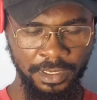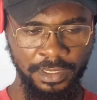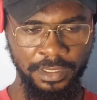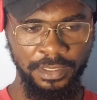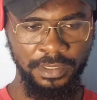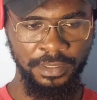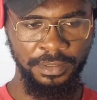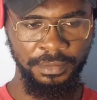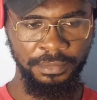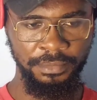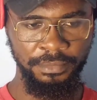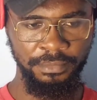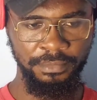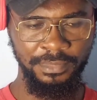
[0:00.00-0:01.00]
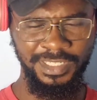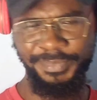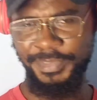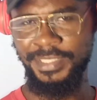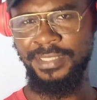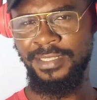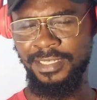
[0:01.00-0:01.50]

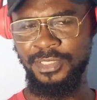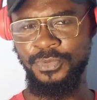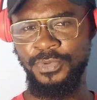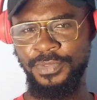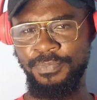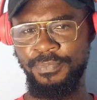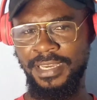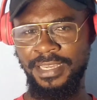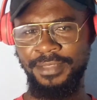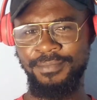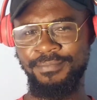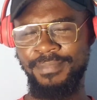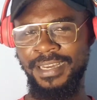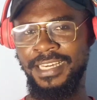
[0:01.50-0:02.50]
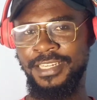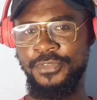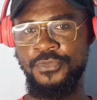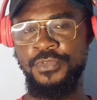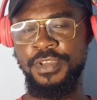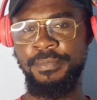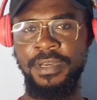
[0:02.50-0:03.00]
Let me start with my
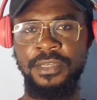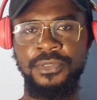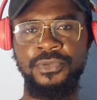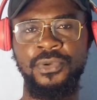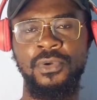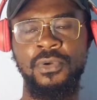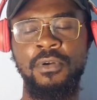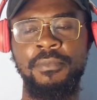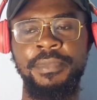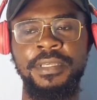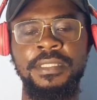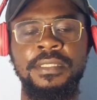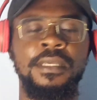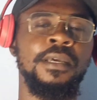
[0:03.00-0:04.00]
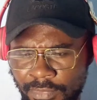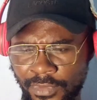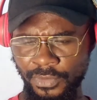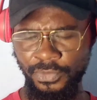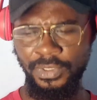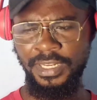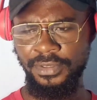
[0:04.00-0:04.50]
bad remarks or comments.
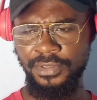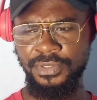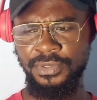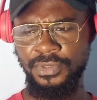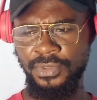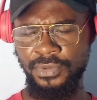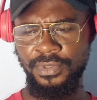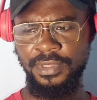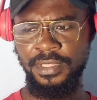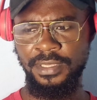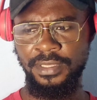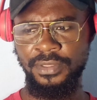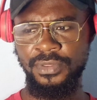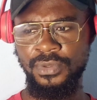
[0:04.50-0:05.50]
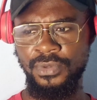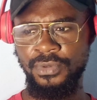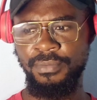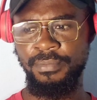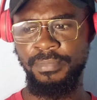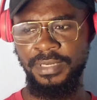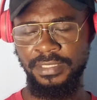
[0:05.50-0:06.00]
Well, I got to know they do
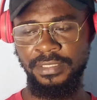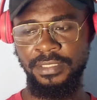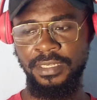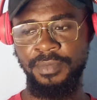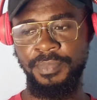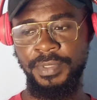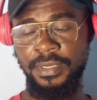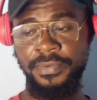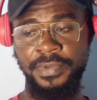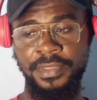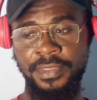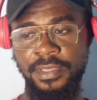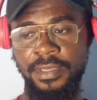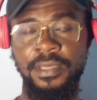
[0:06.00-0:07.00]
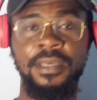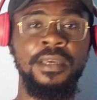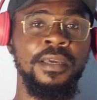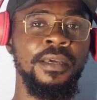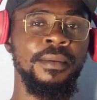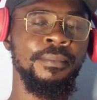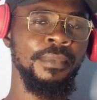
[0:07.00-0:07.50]
mash up here and
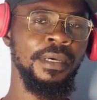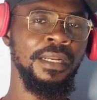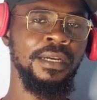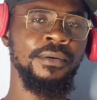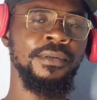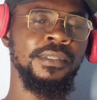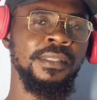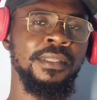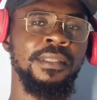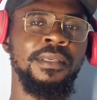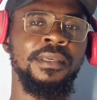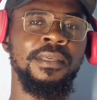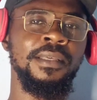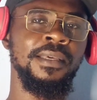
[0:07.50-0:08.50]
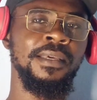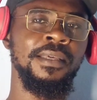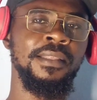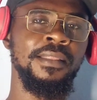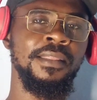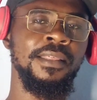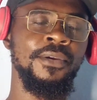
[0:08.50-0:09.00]
there, but I was
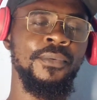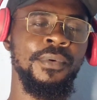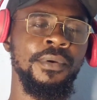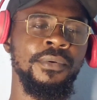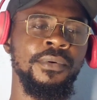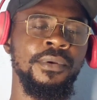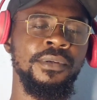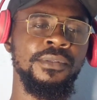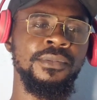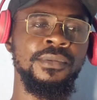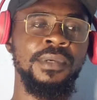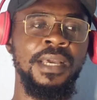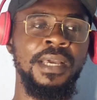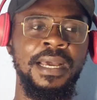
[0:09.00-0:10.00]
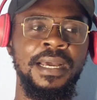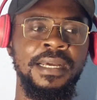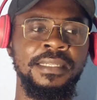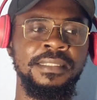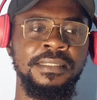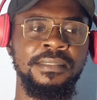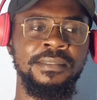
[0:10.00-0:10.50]
thinking they were going to
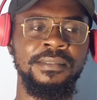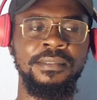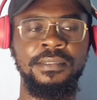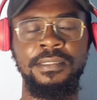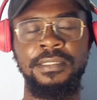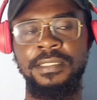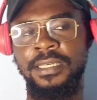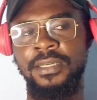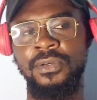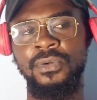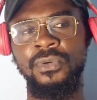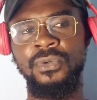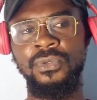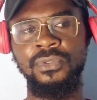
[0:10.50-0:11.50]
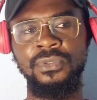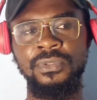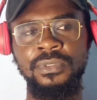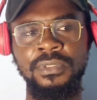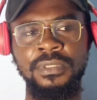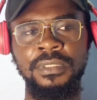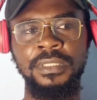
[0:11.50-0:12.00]
add their
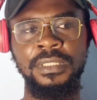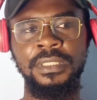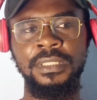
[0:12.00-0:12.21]
own